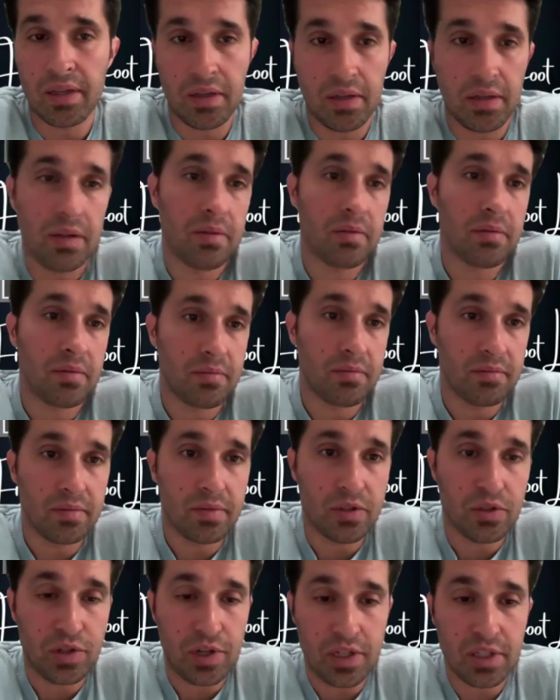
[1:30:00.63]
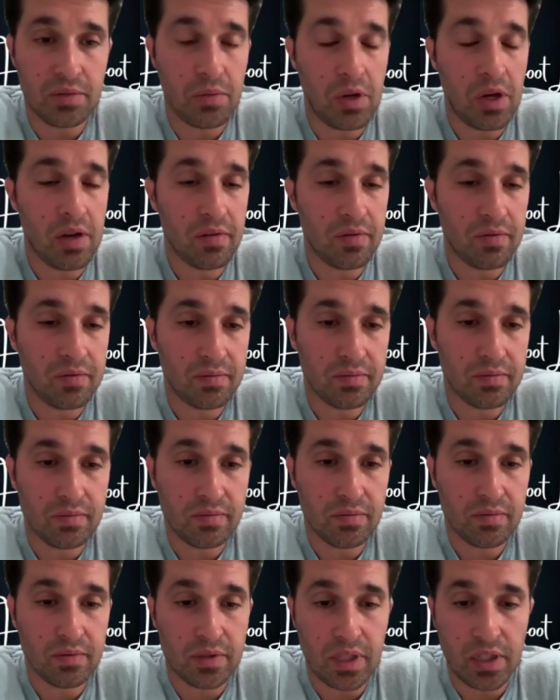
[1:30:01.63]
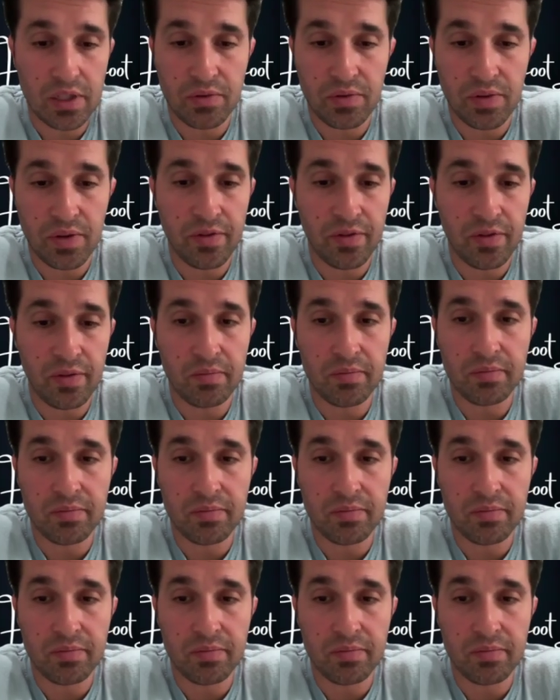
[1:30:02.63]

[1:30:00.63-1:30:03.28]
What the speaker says: he trades them off, gets rid of them.